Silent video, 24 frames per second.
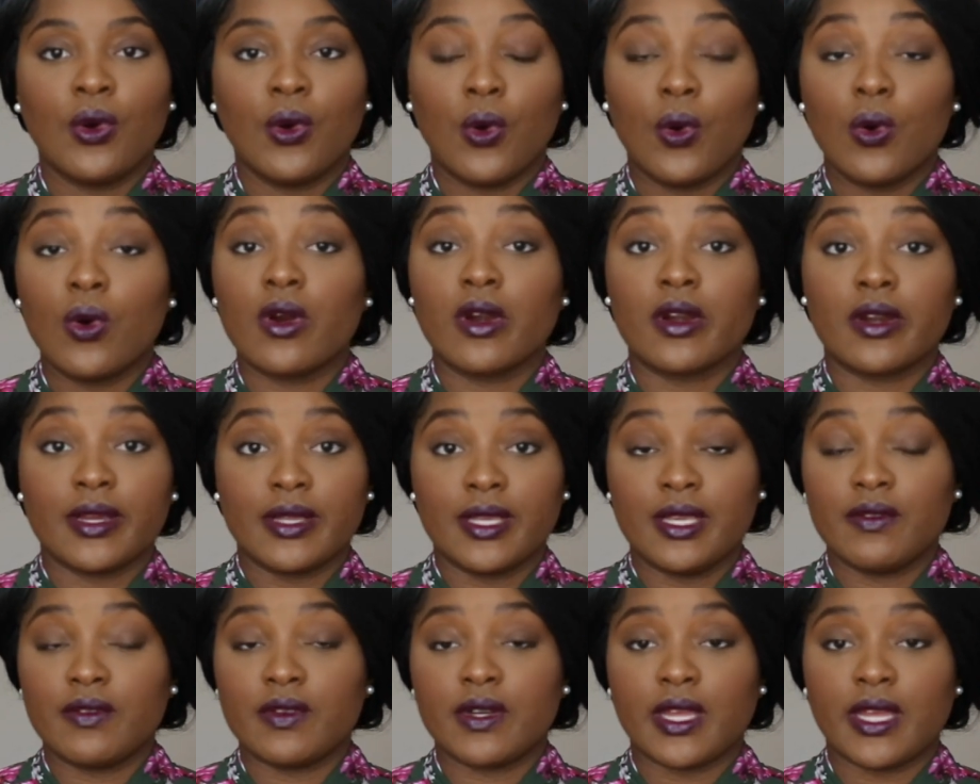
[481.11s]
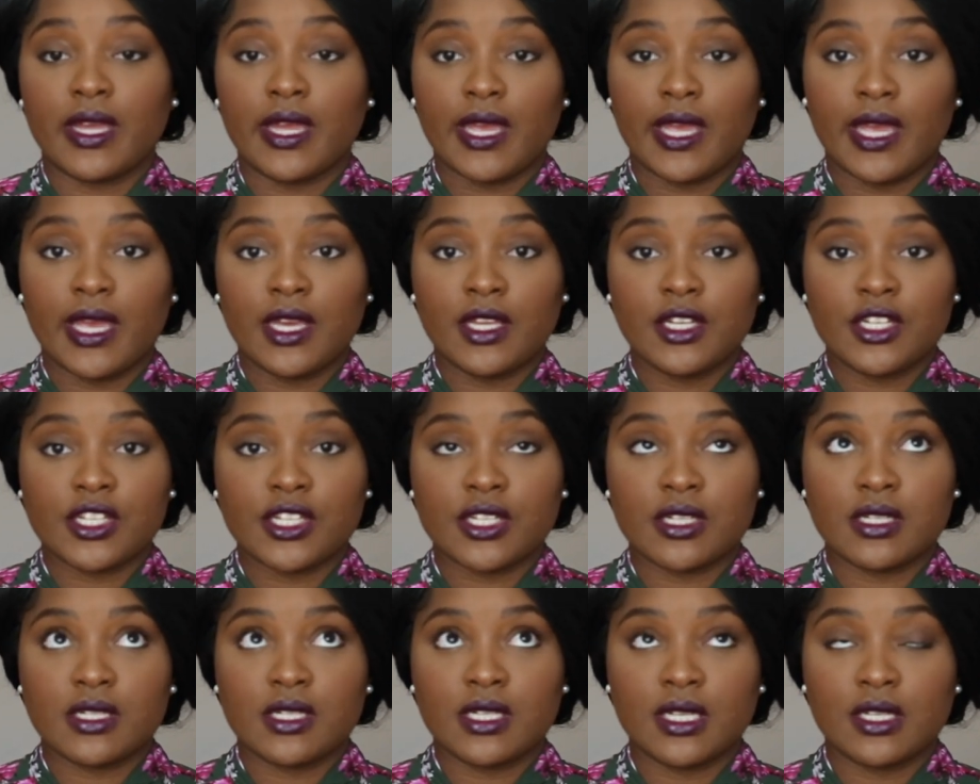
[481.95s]
or even an edge
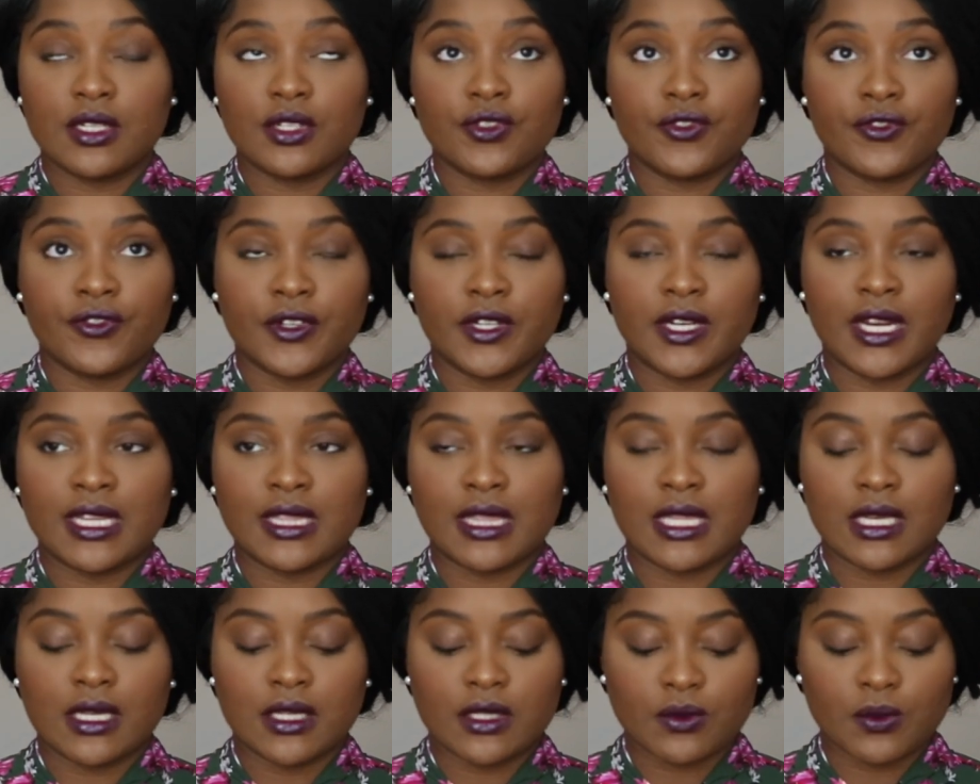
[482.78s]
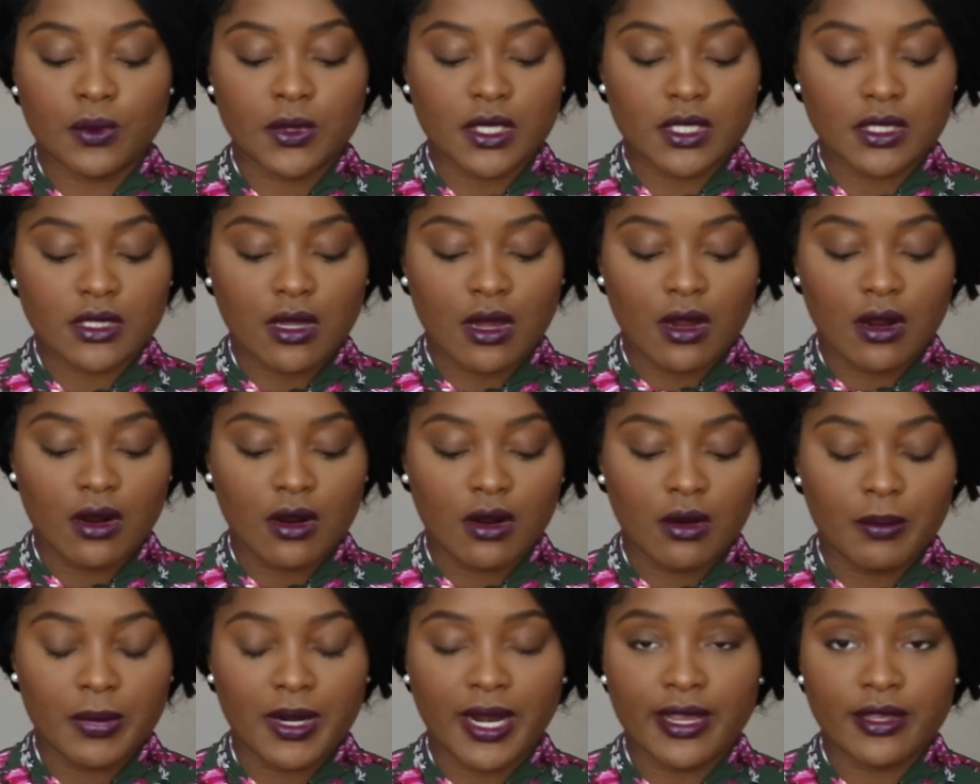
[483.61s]
stitch foot, I think is what it's
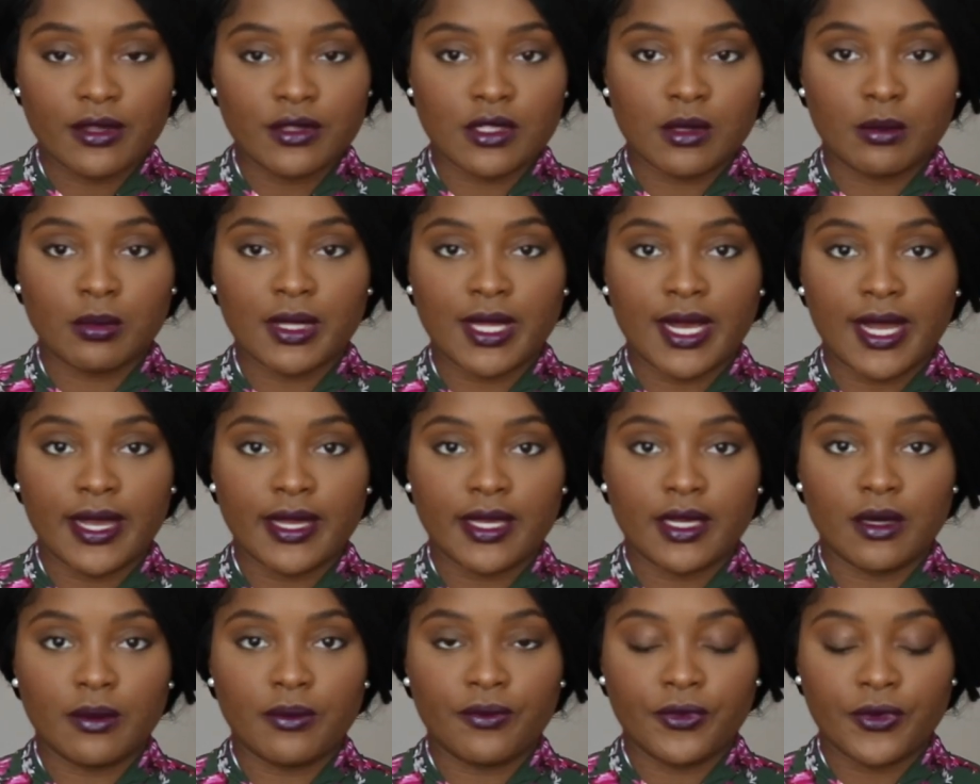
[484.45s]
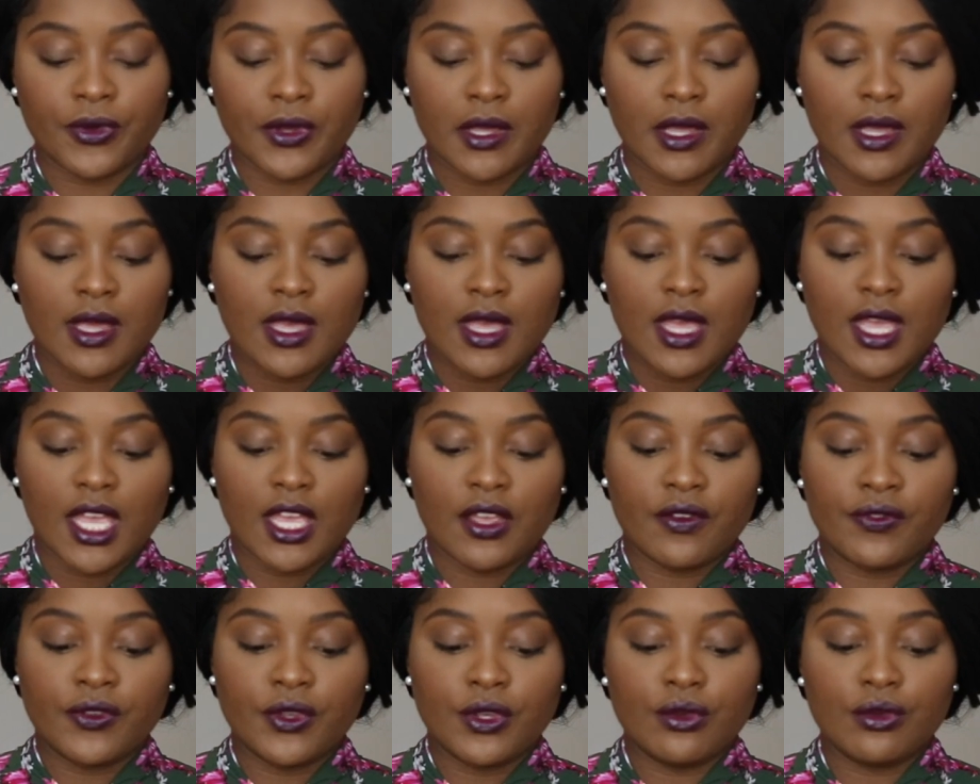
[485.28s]
called, but I use a blind hem foot.
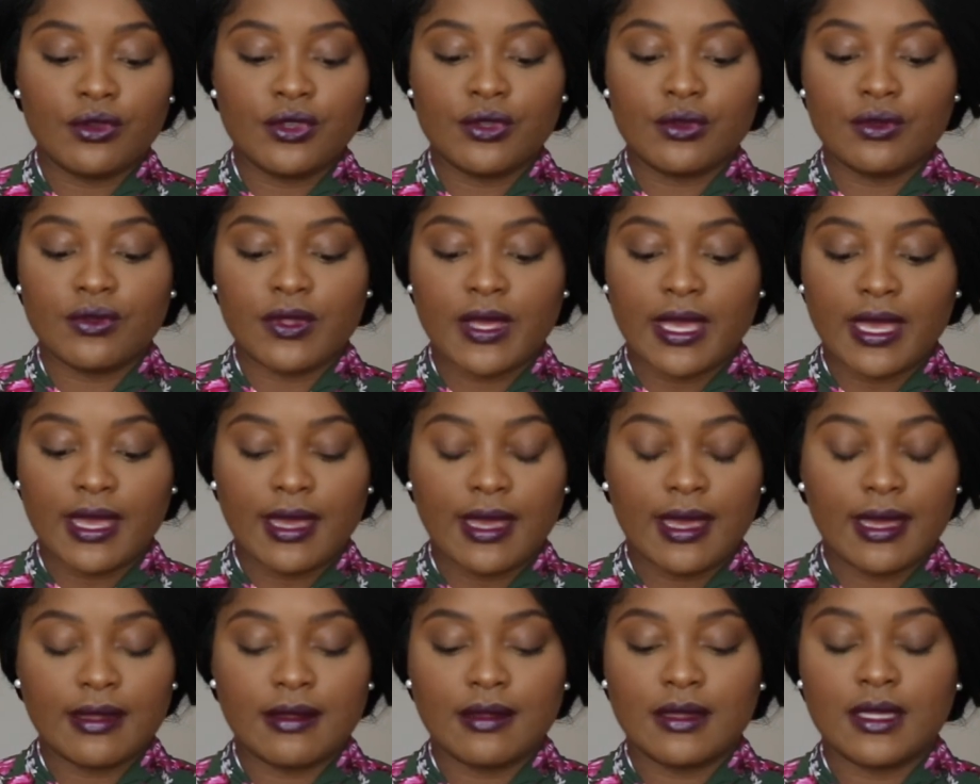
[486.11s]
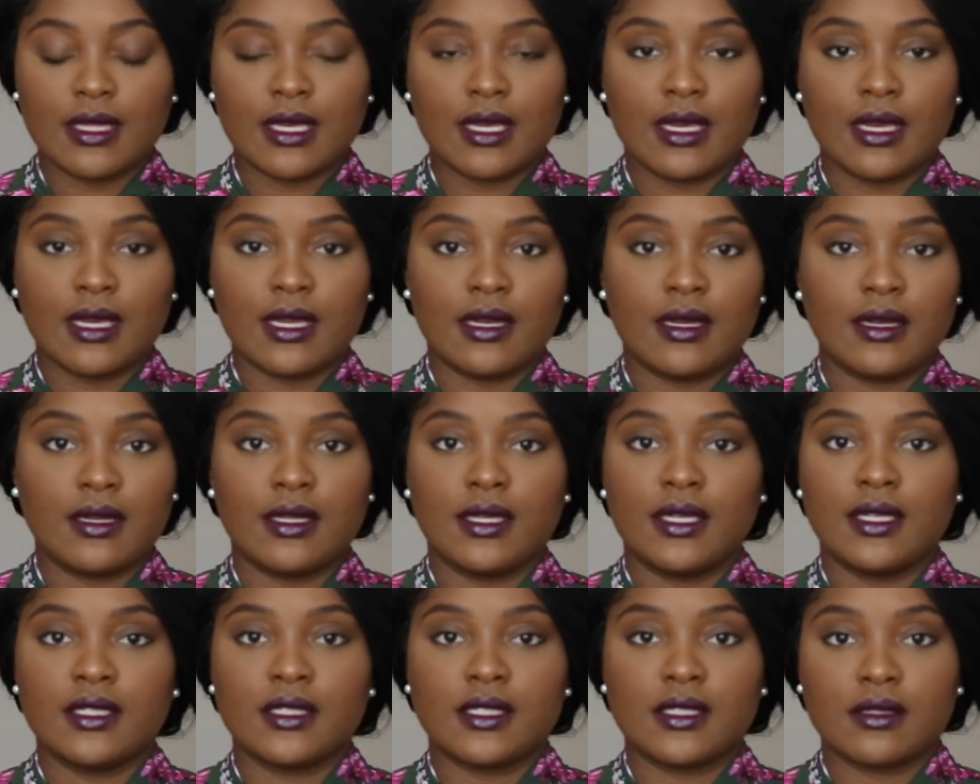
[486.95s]
If you do that, then
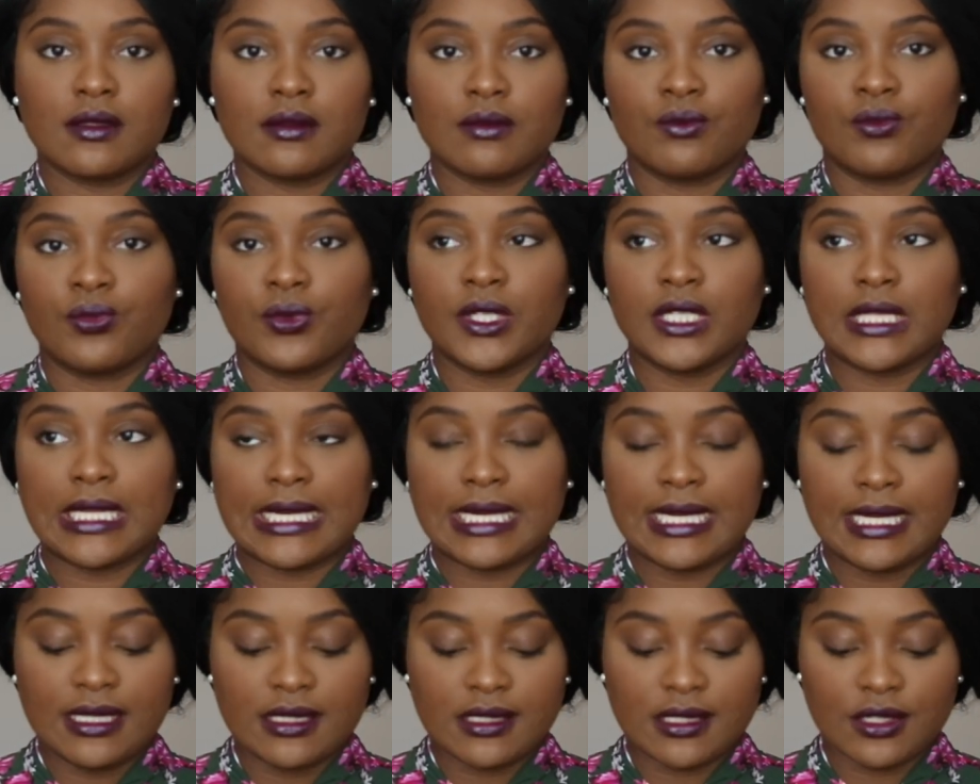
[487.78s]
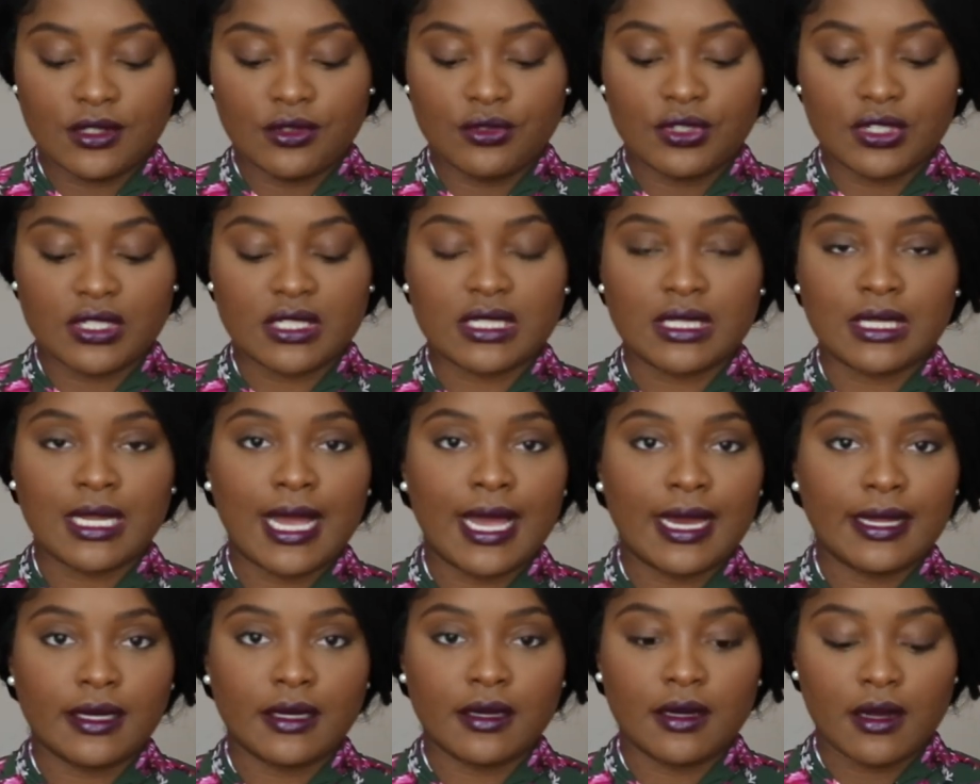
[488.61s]
it's really easy. You just
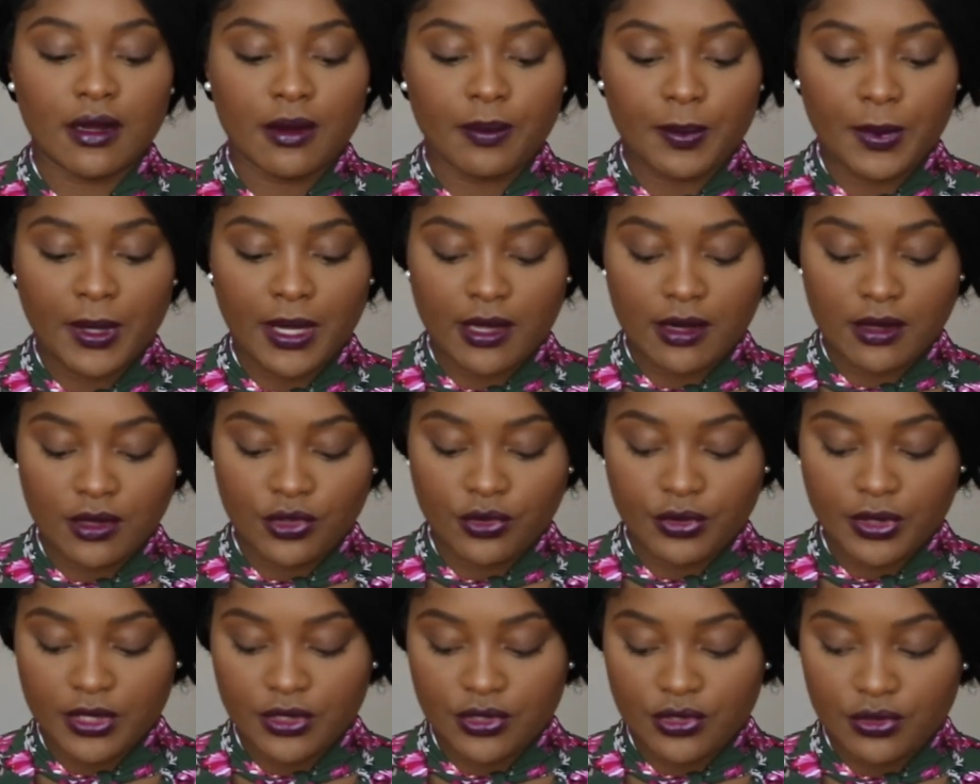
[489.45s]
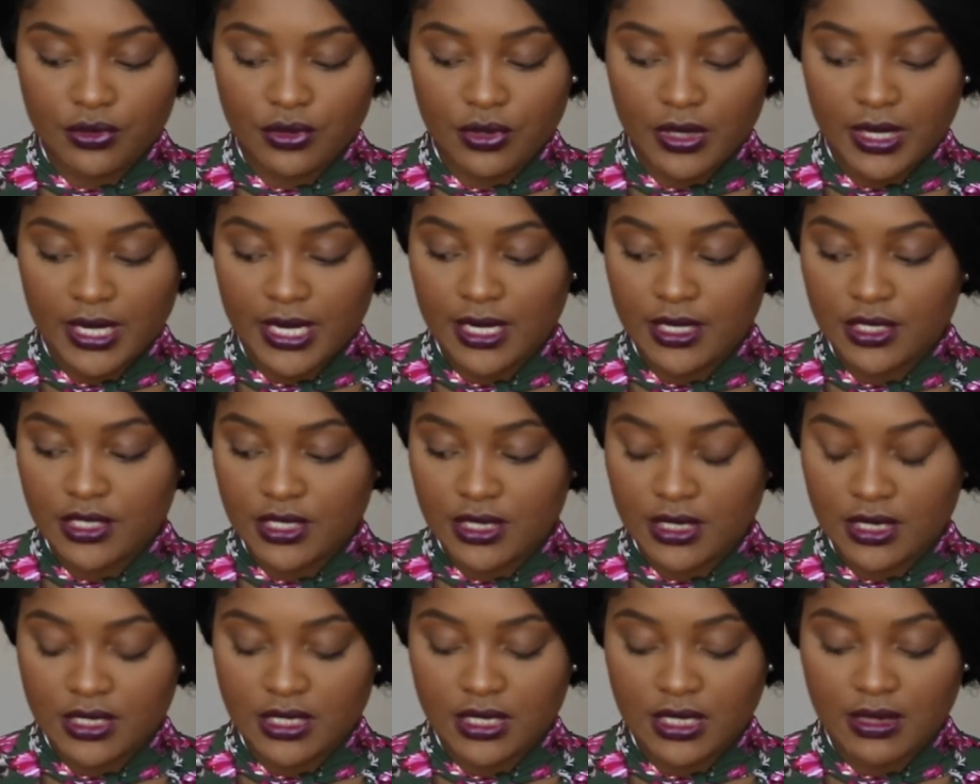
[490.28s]
line it up and you can do your edge
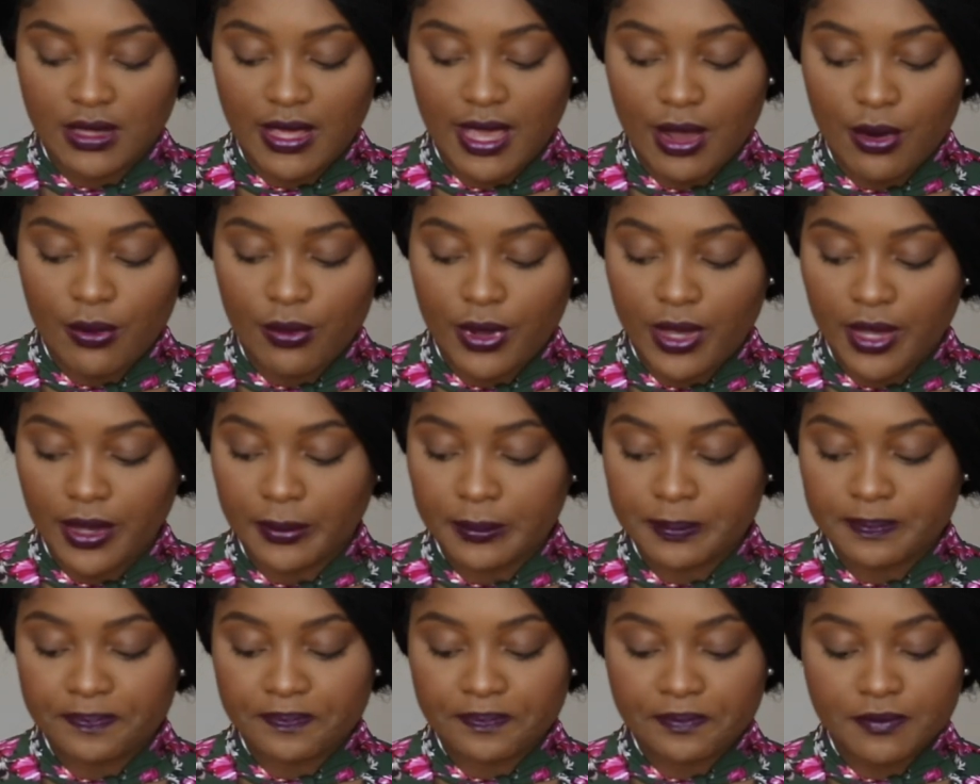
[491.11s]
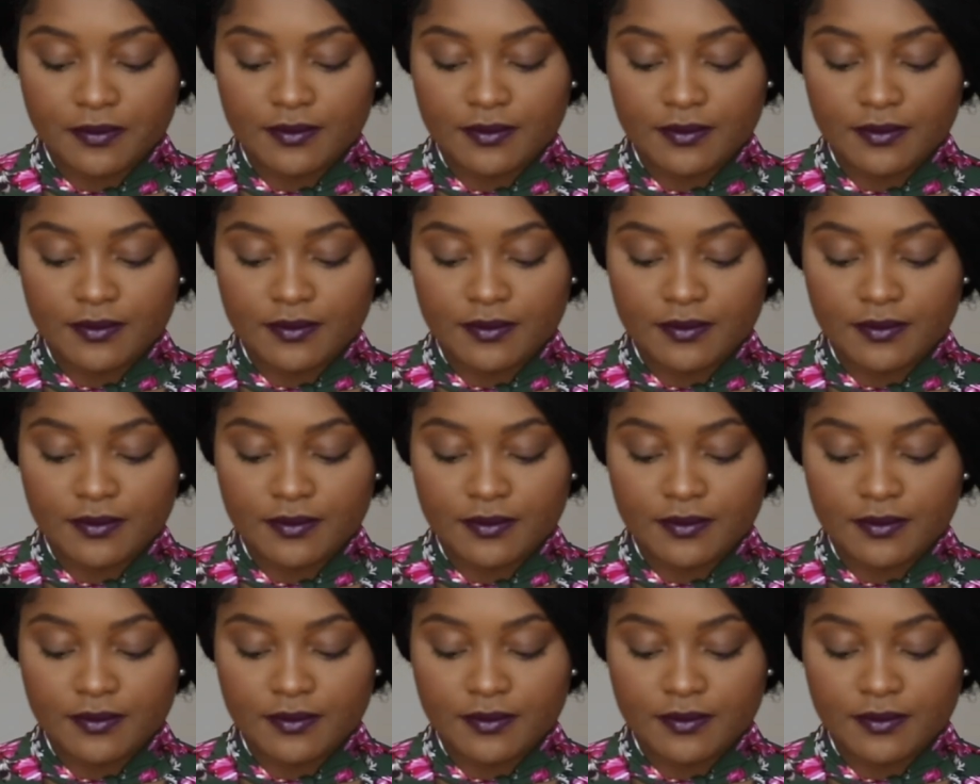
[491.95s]
stitching that way.